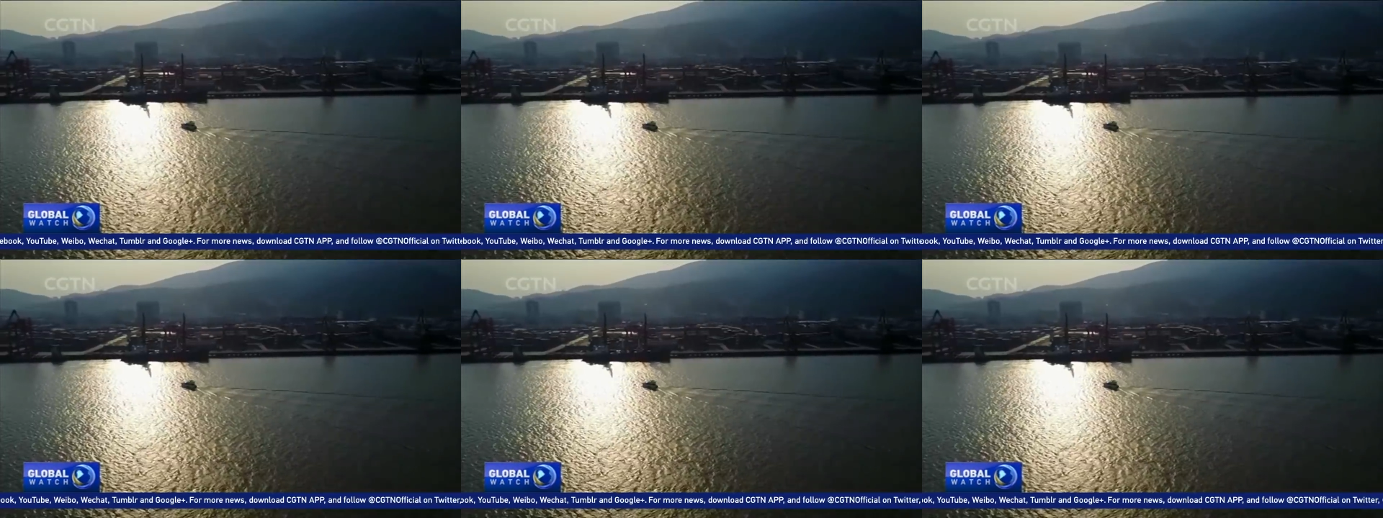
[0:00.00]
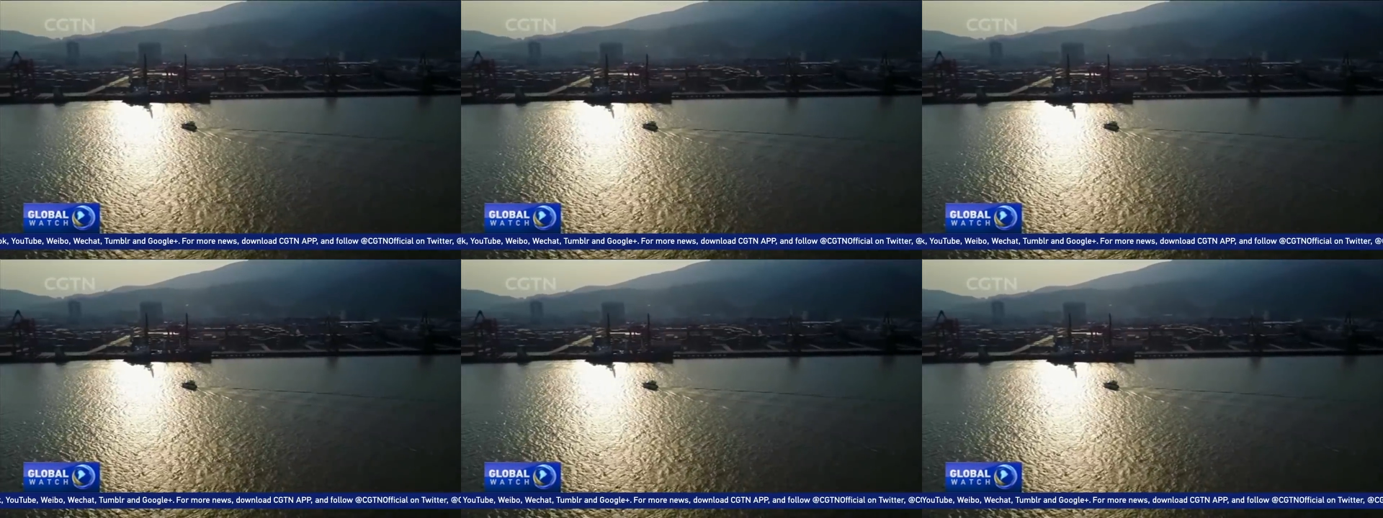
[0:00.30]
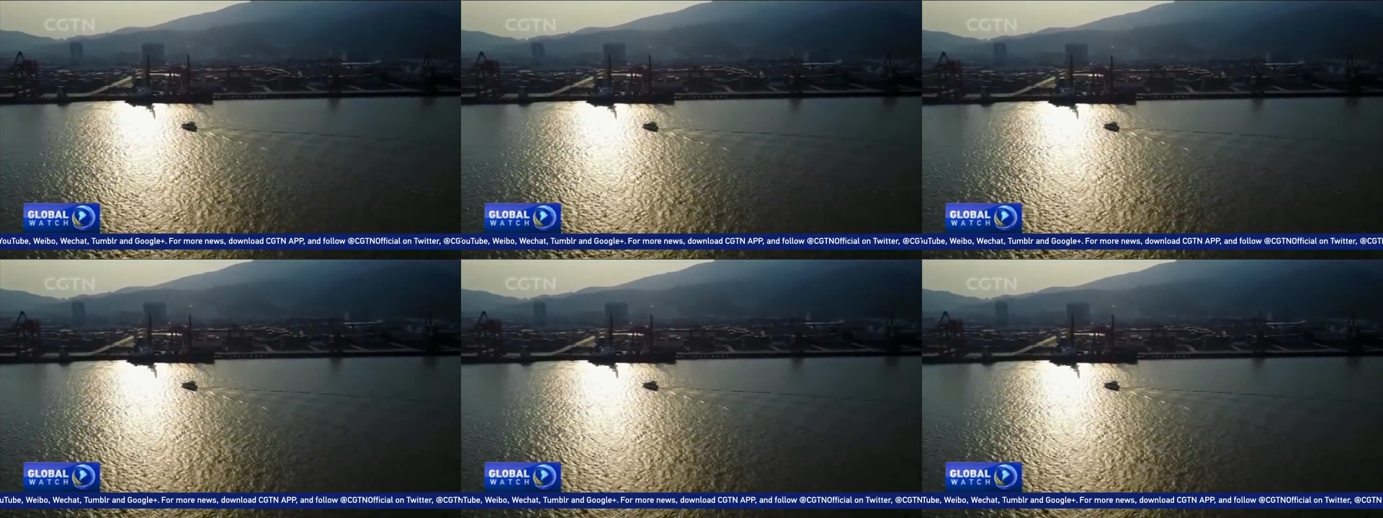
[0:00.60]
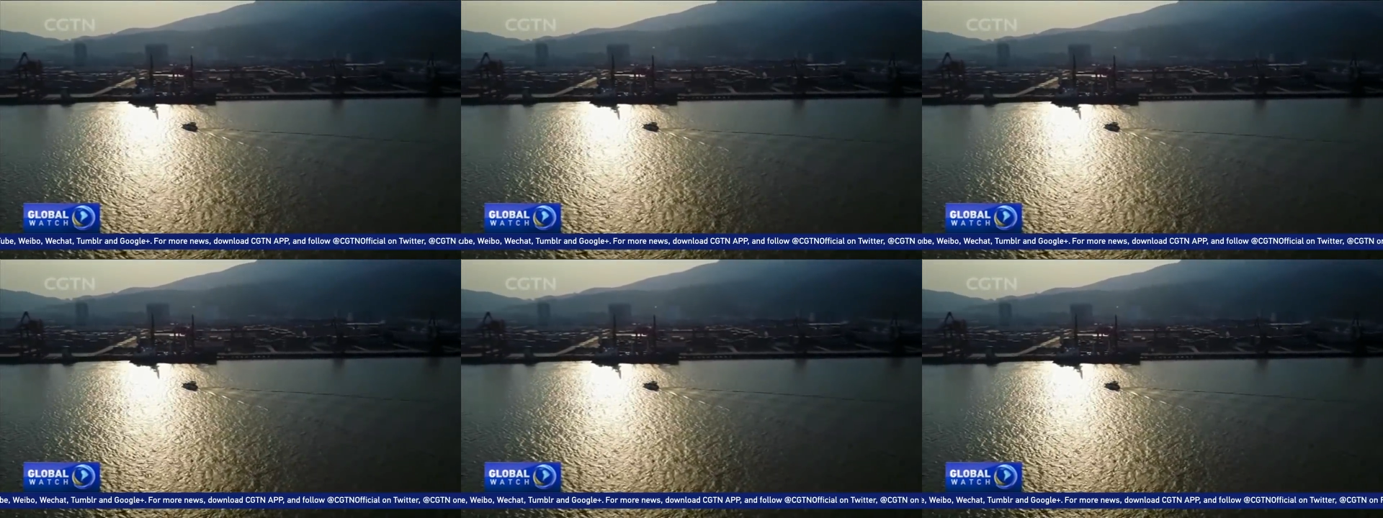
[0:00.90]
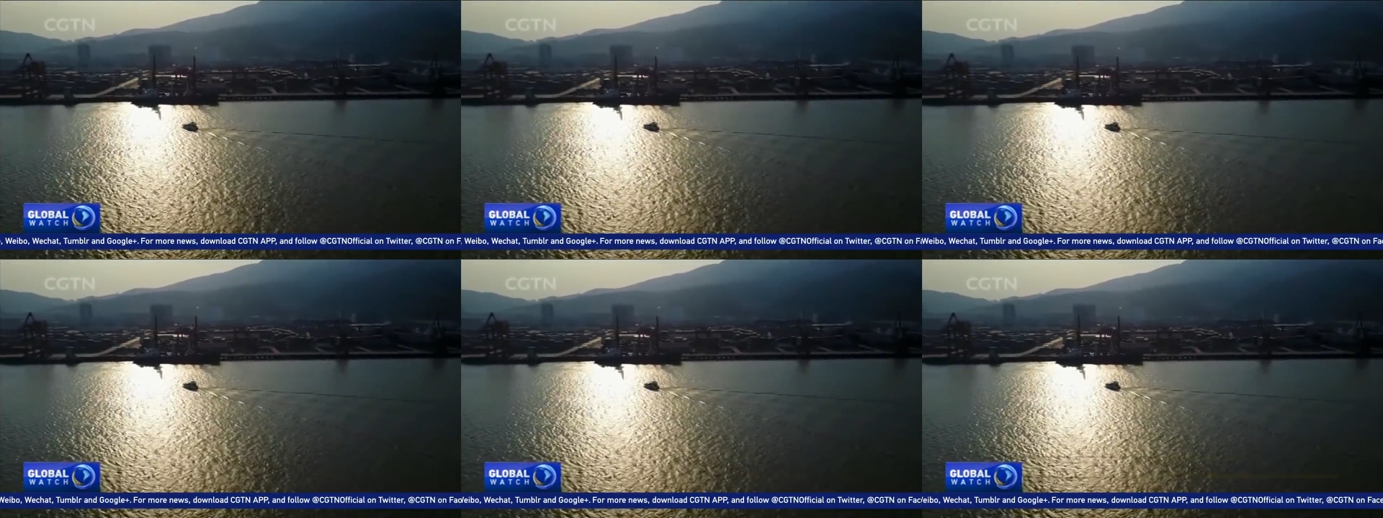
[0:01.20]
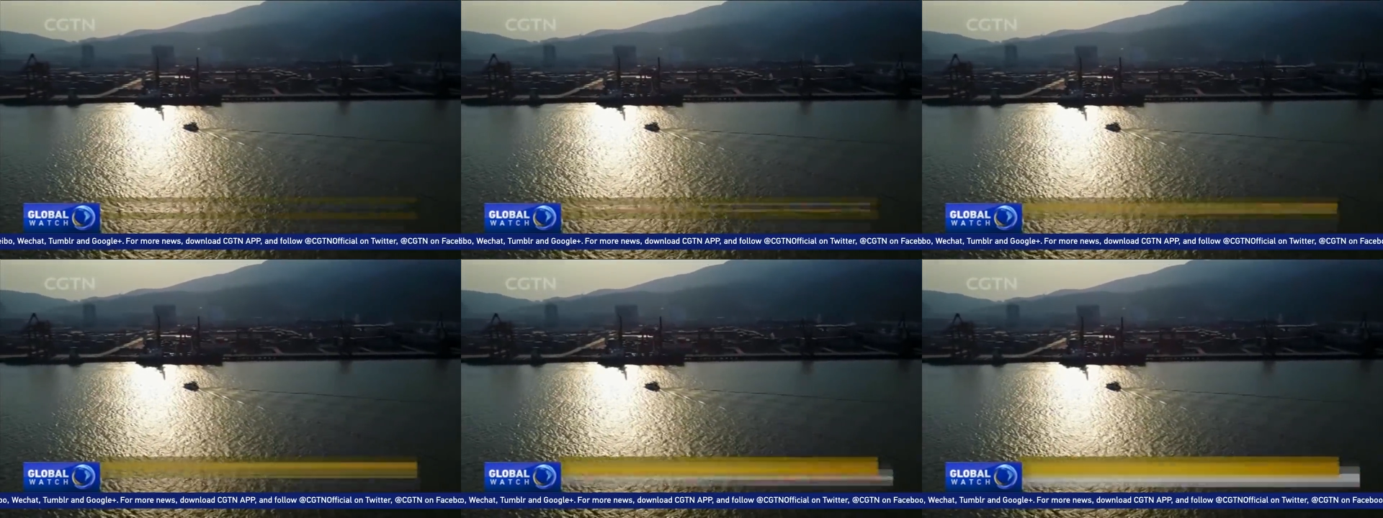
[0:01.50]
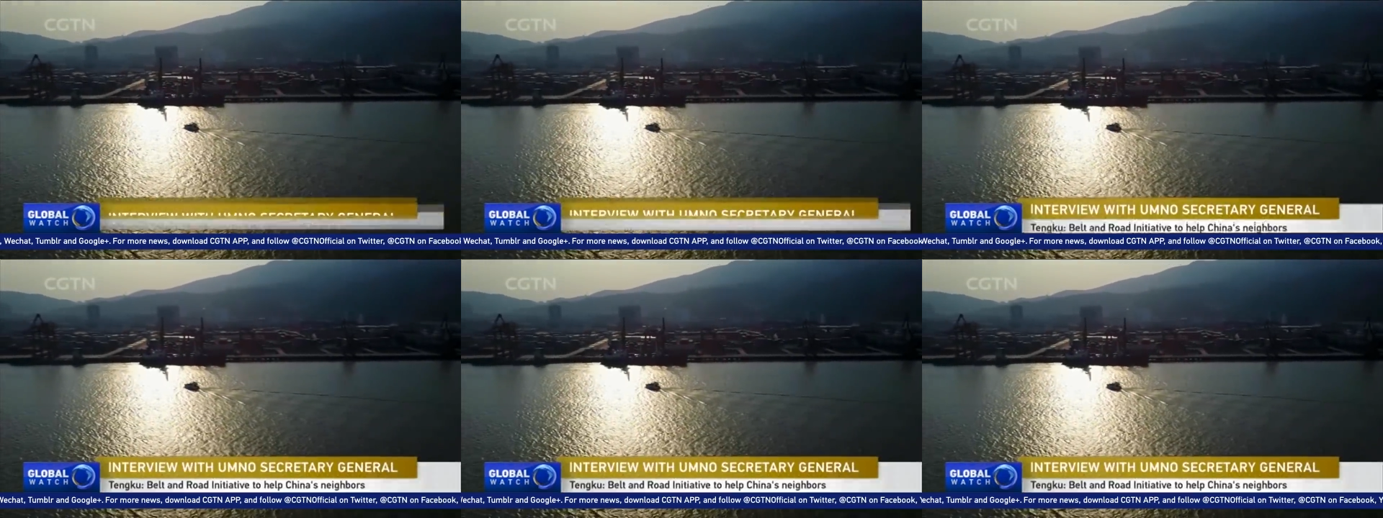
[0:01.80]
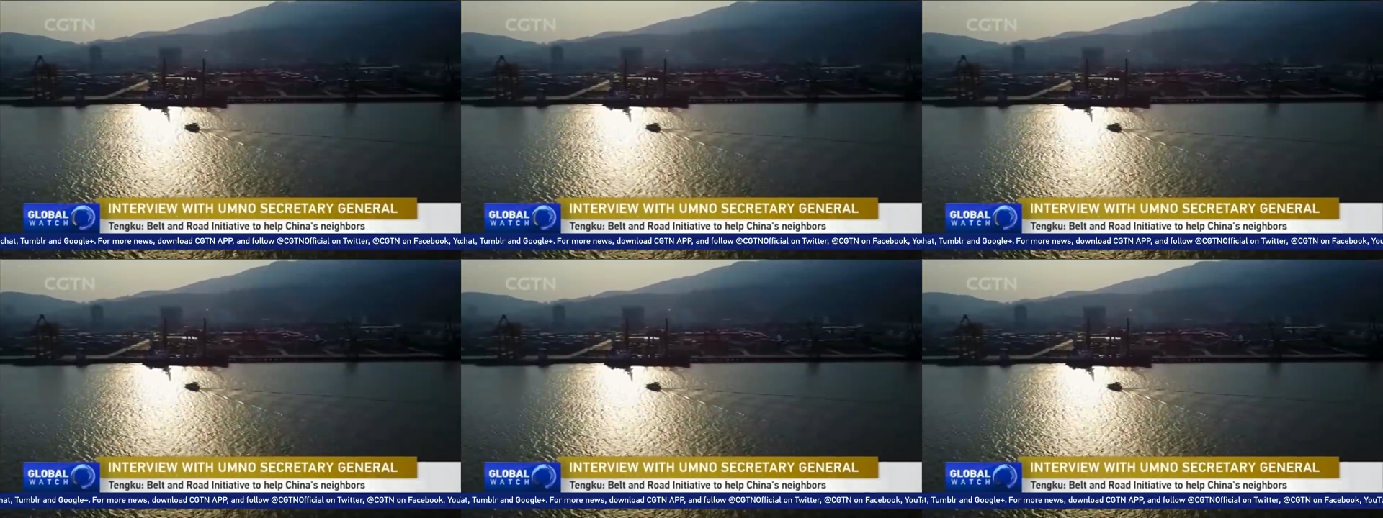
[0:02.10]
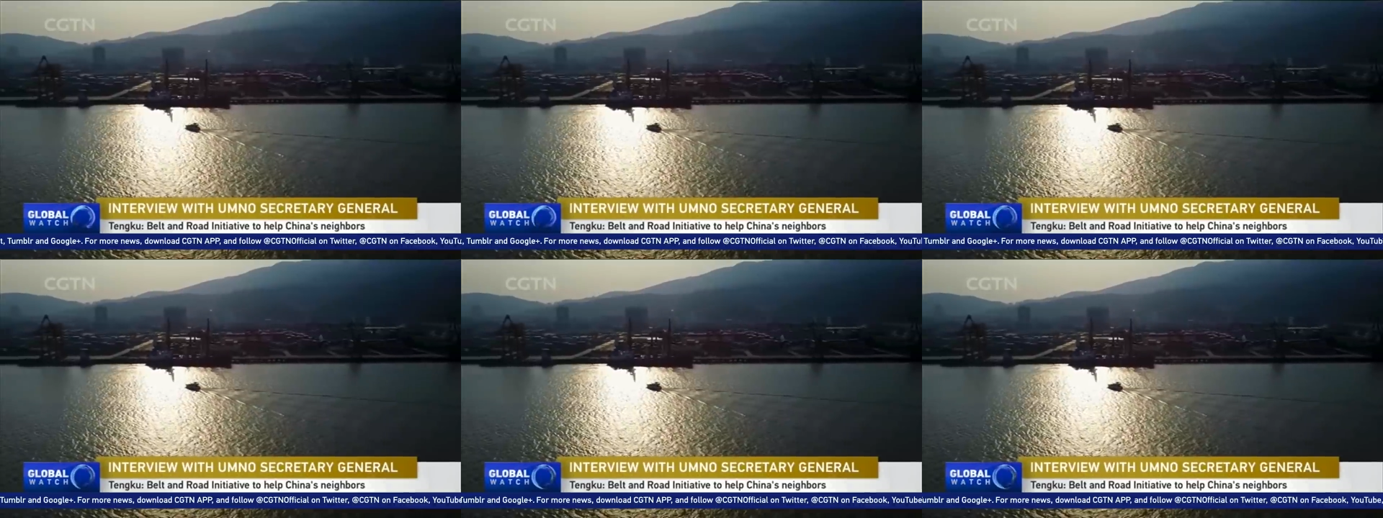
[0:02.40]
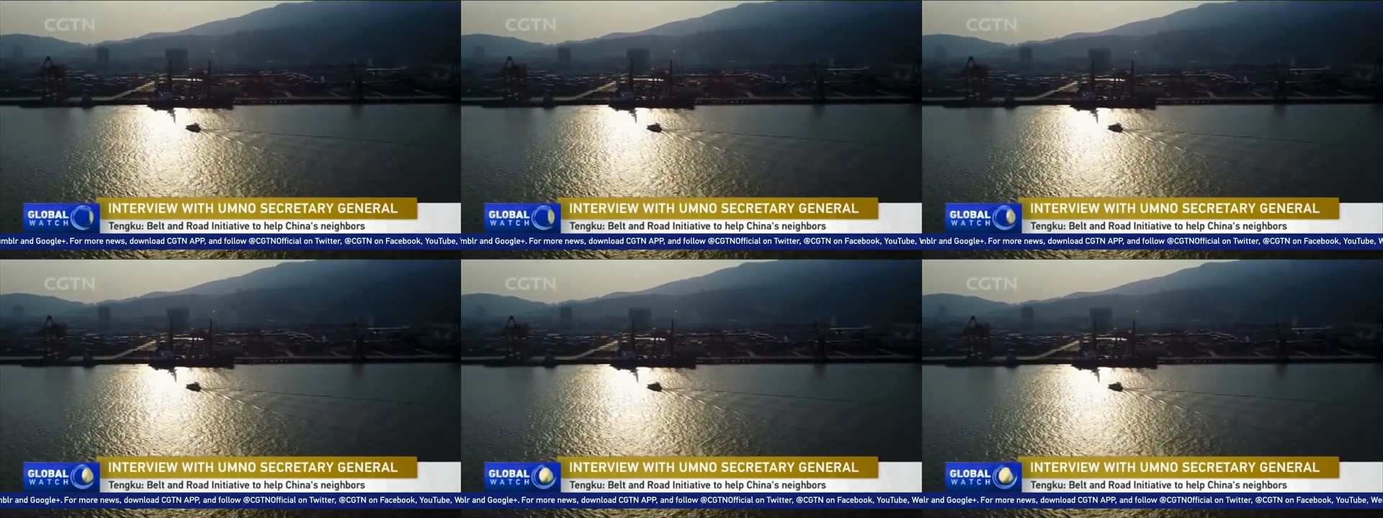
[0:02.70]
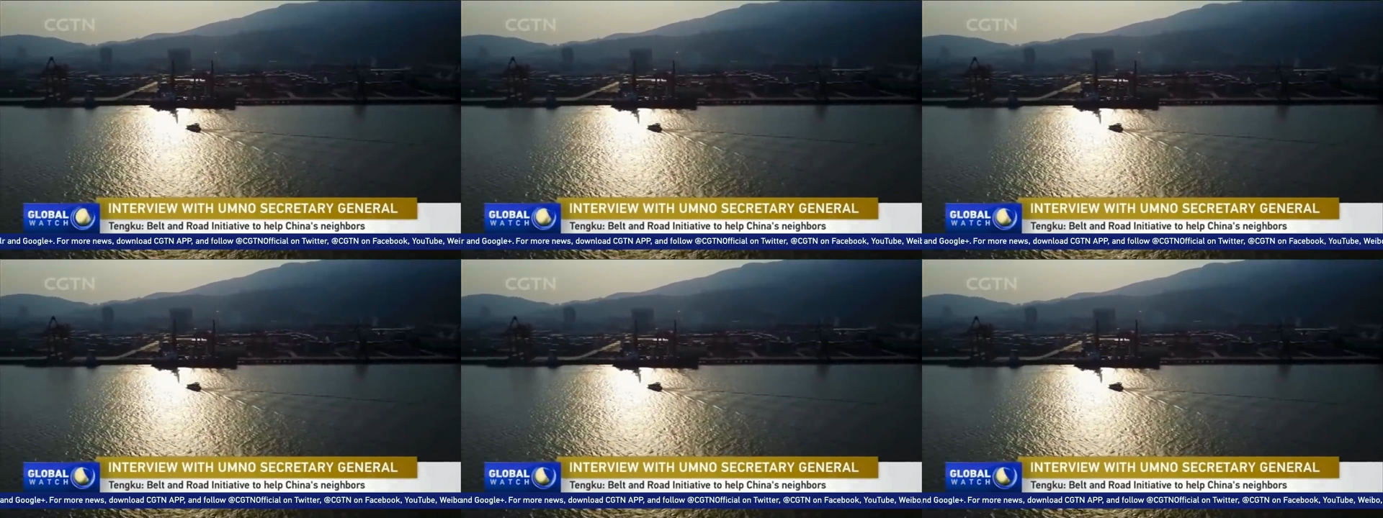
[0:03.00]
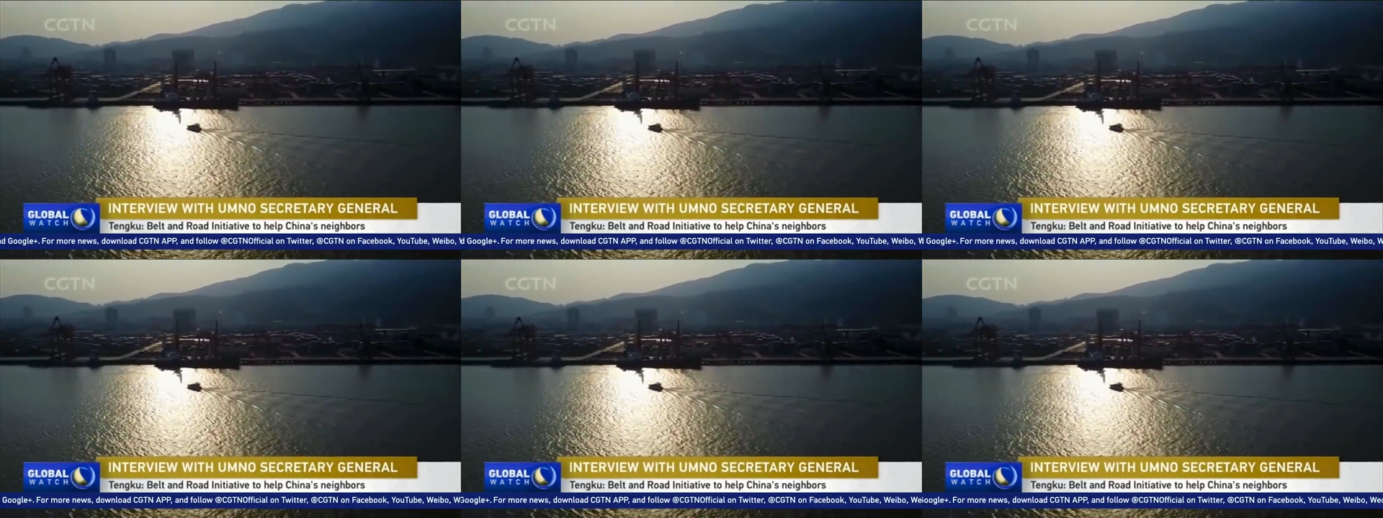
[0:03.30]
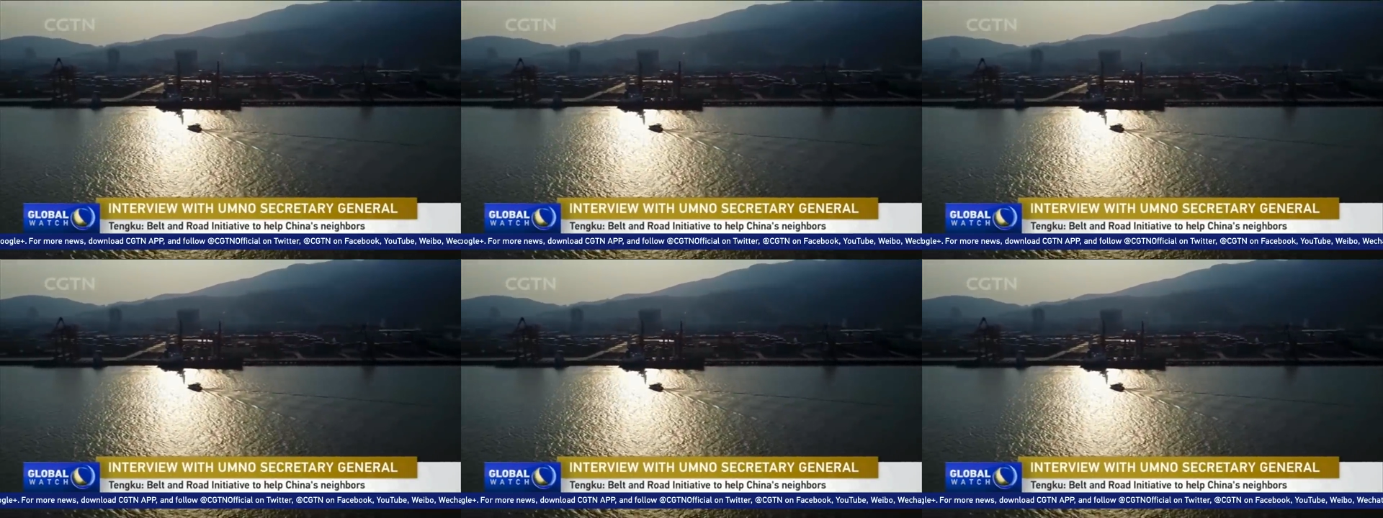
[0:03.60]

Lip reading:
Nobody's mouth can be seen.